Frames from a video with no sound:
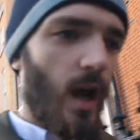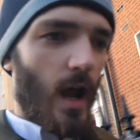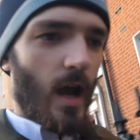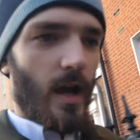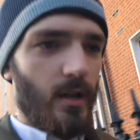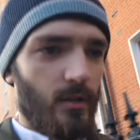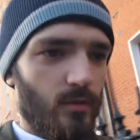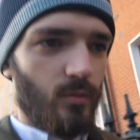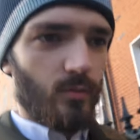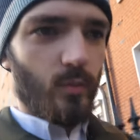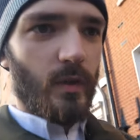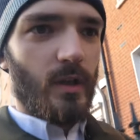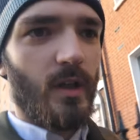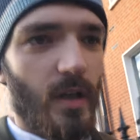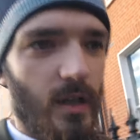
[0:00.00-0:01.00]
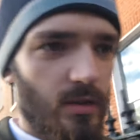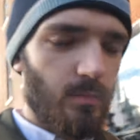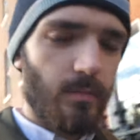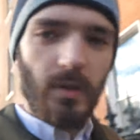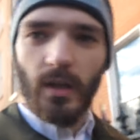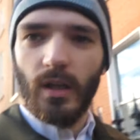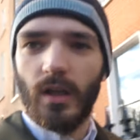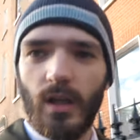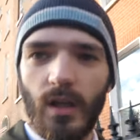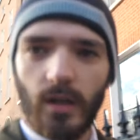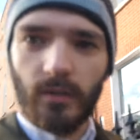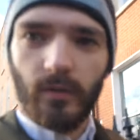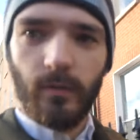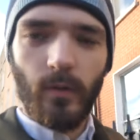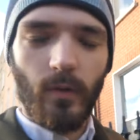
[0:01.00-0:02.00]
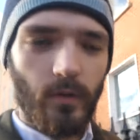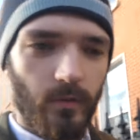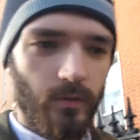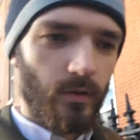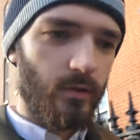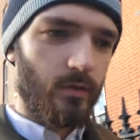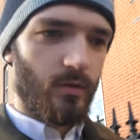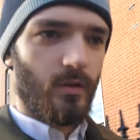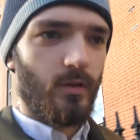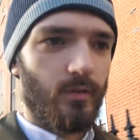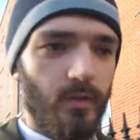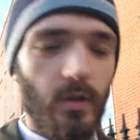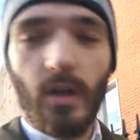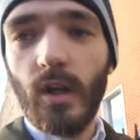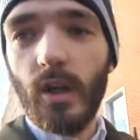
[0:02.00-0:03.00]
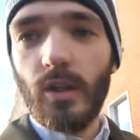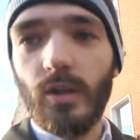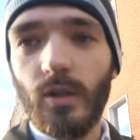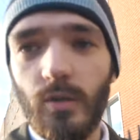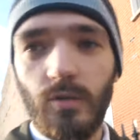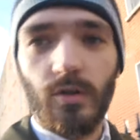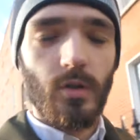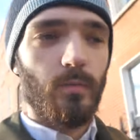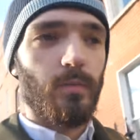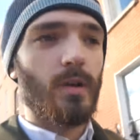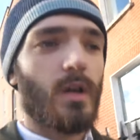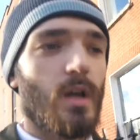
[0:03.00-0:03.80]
and we get to be the forefront of YouTube,